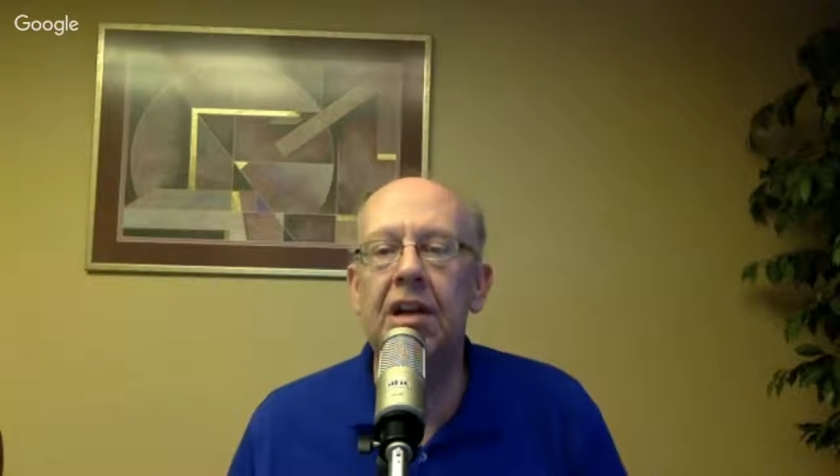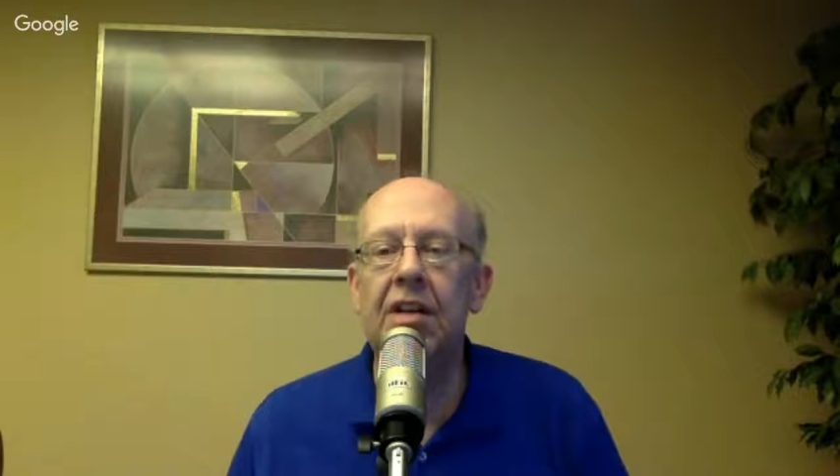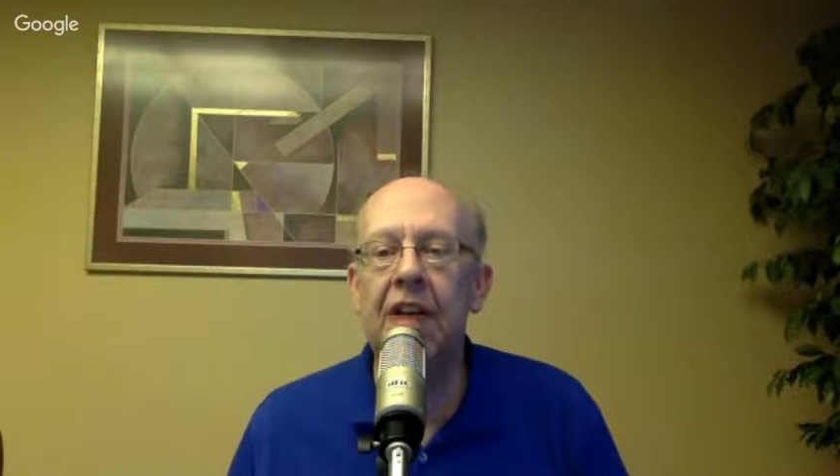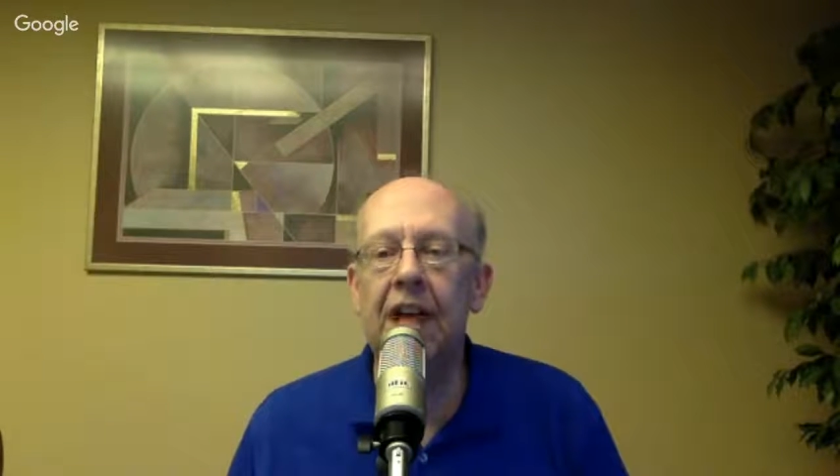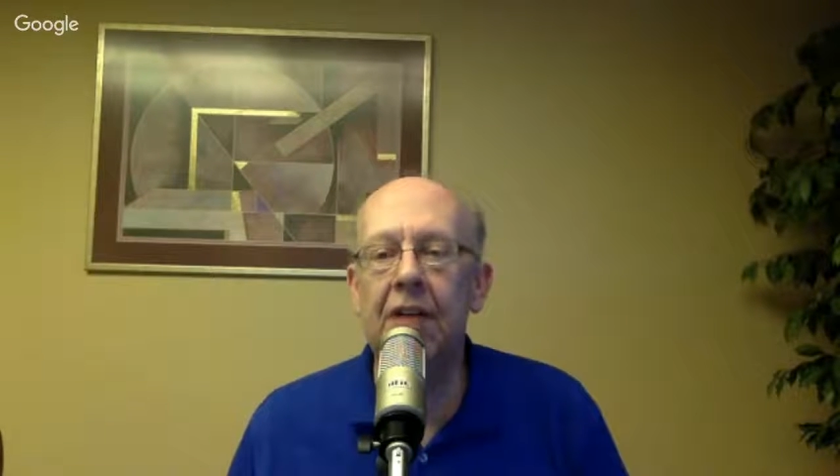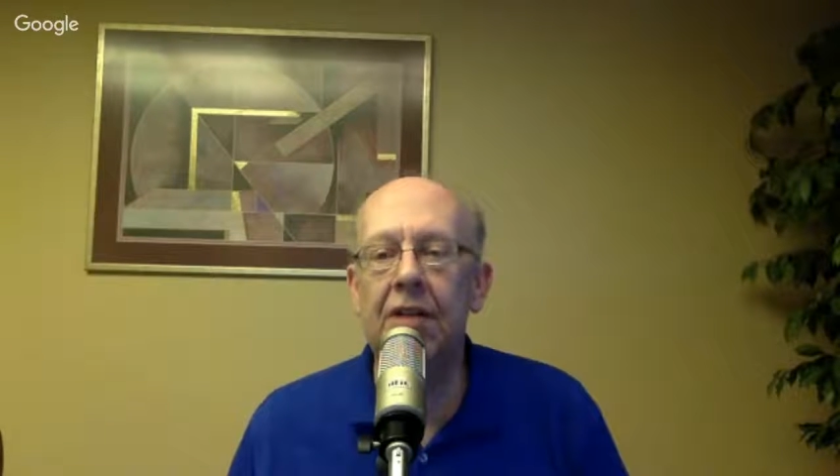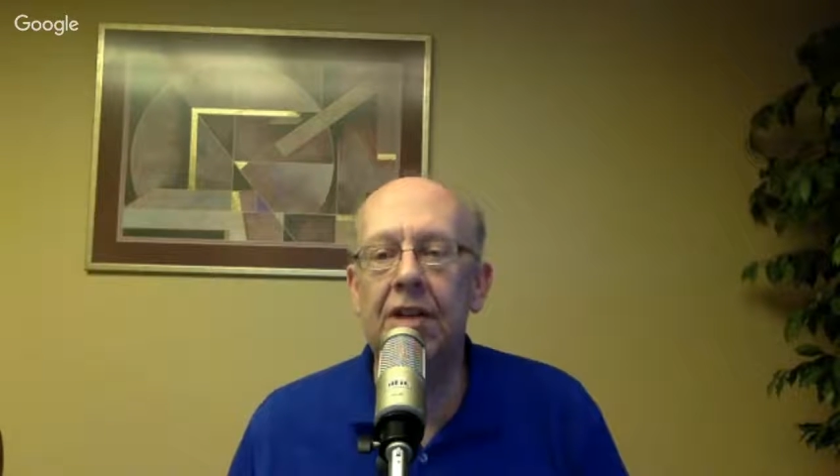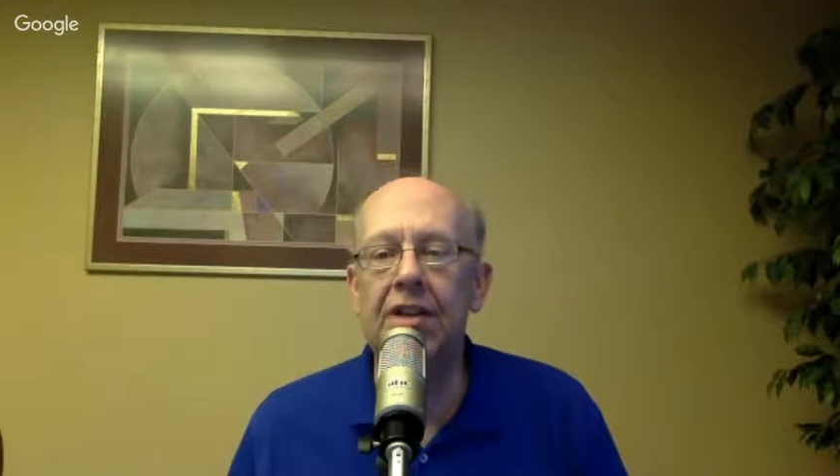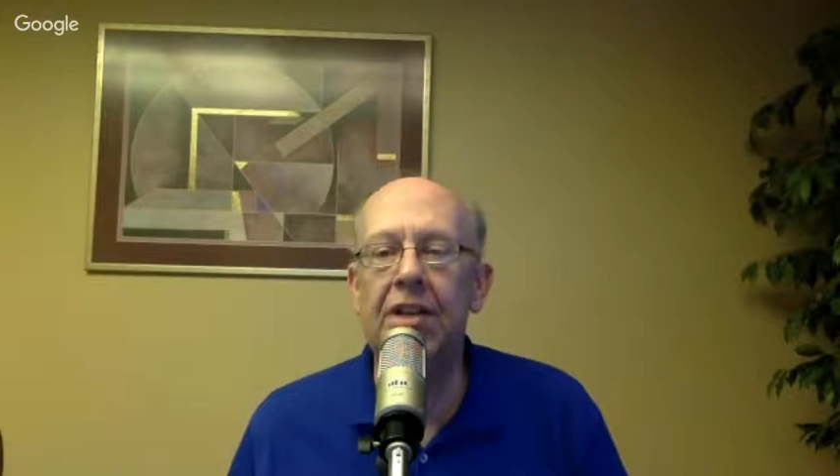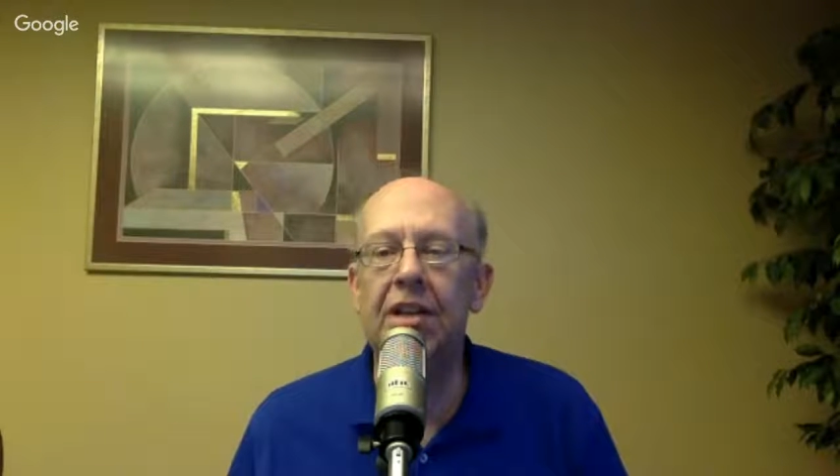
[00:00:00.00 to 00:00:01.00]
The
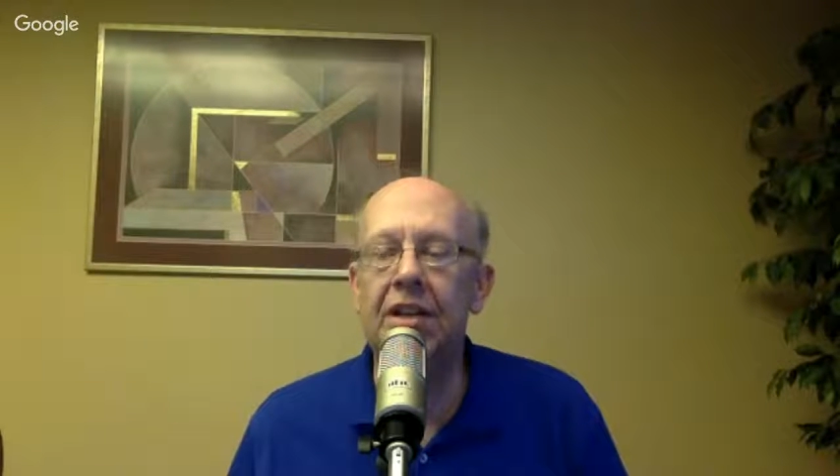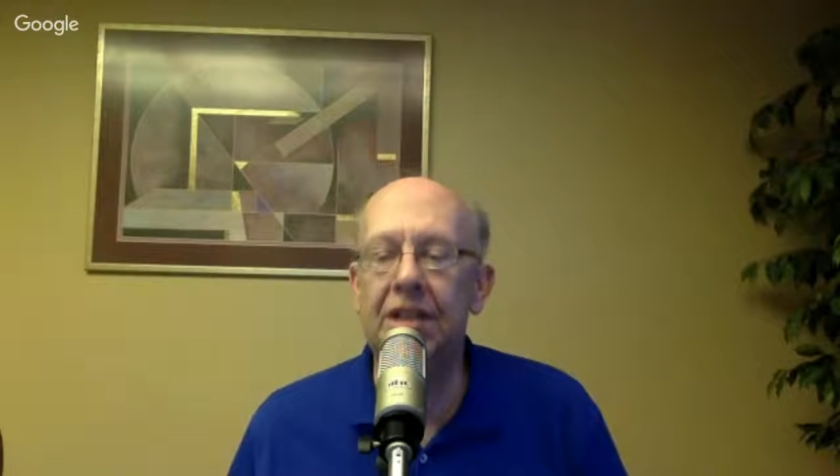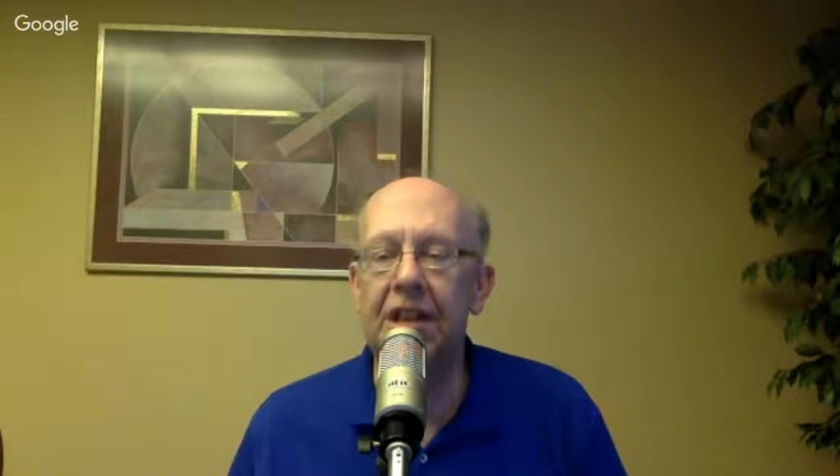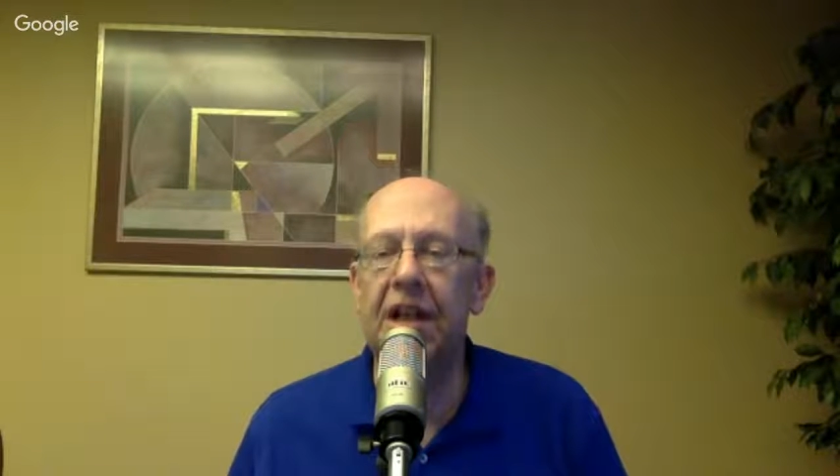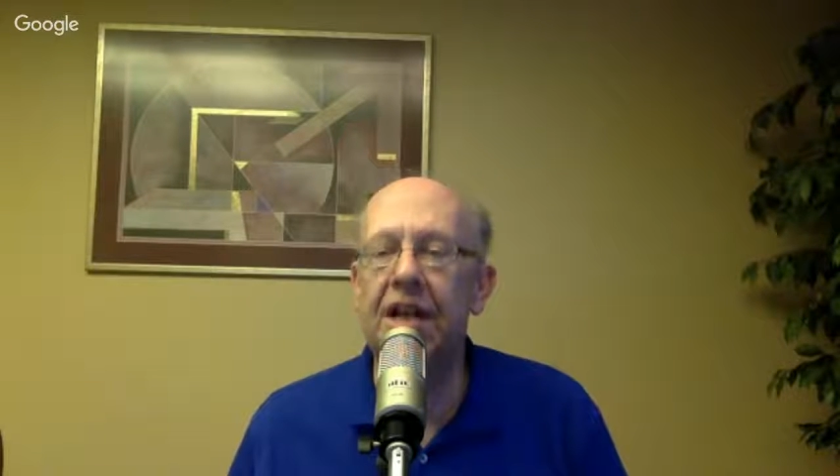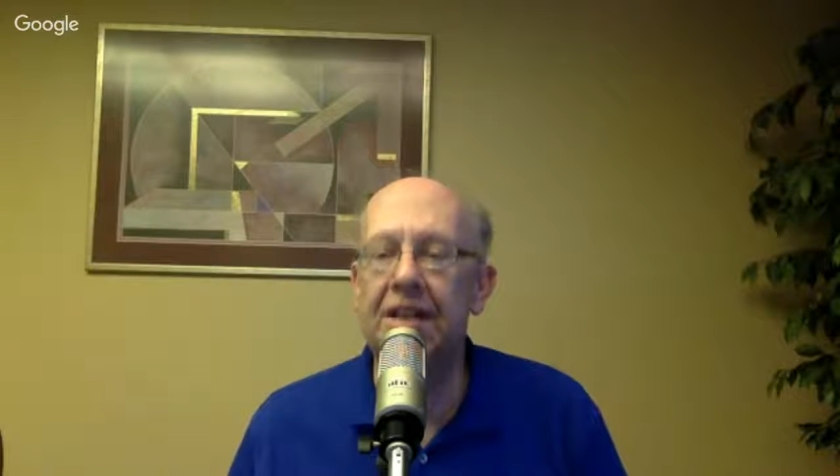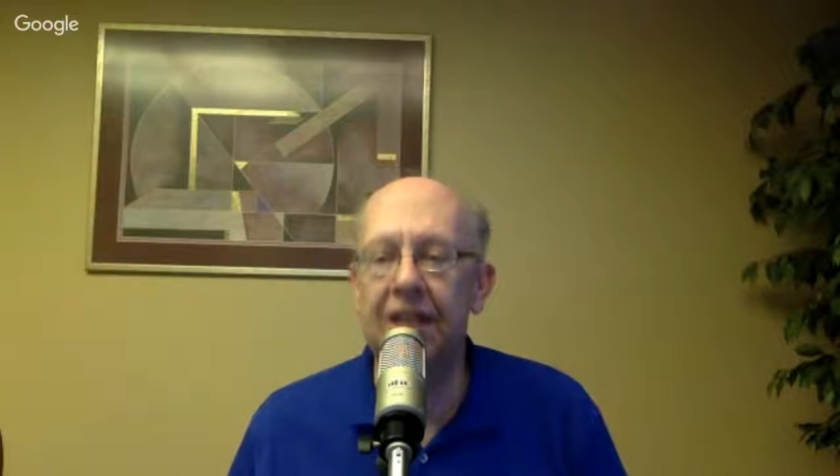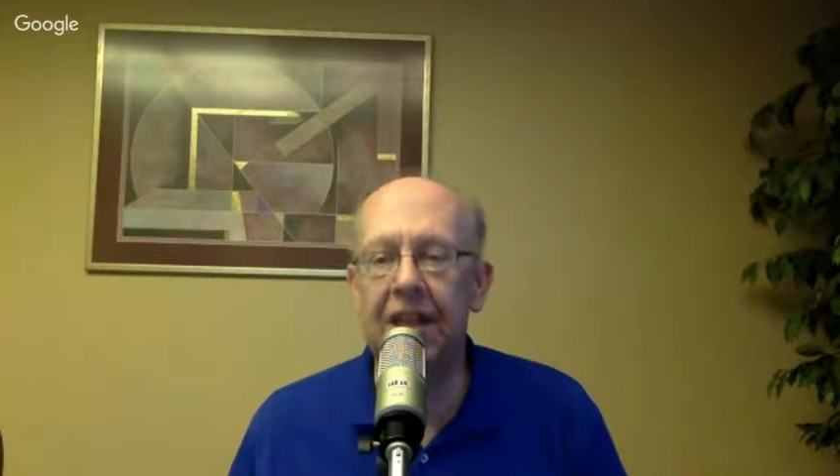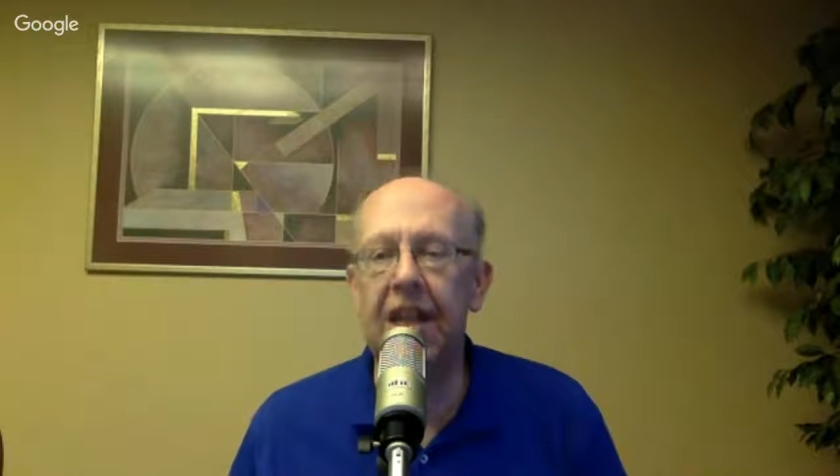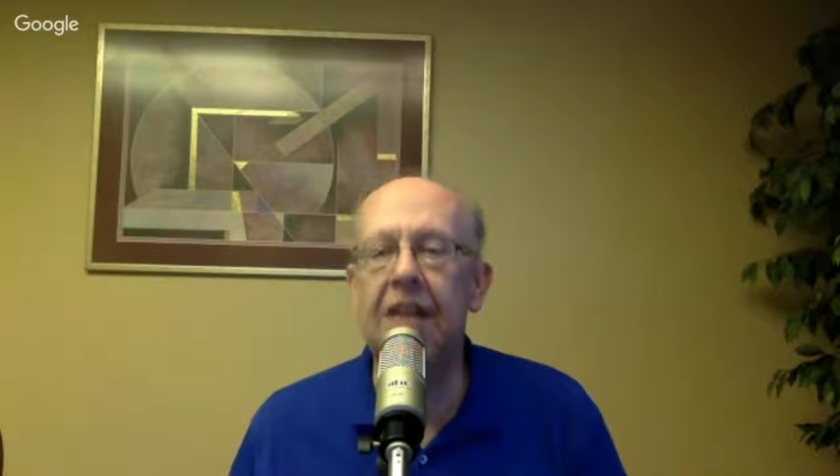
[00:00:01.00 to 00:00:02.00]
IRS decides
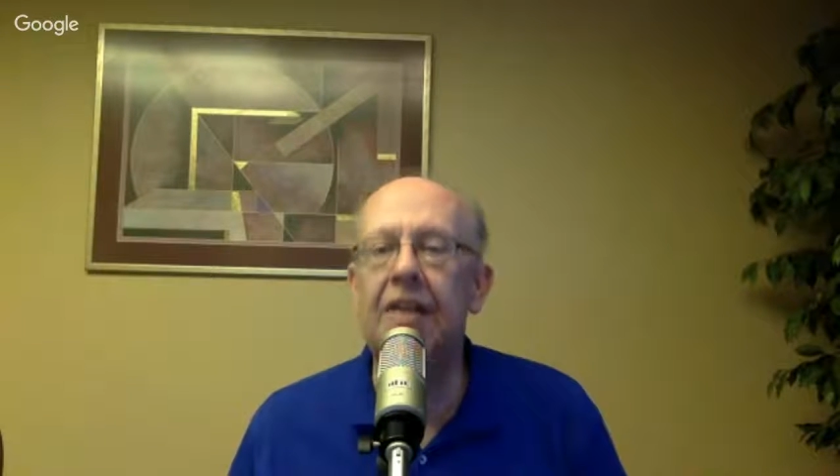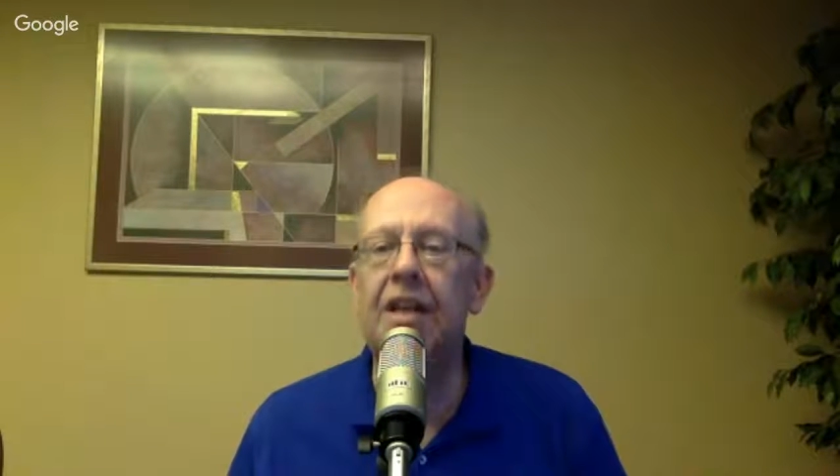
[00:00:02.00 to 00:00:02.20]
that, again,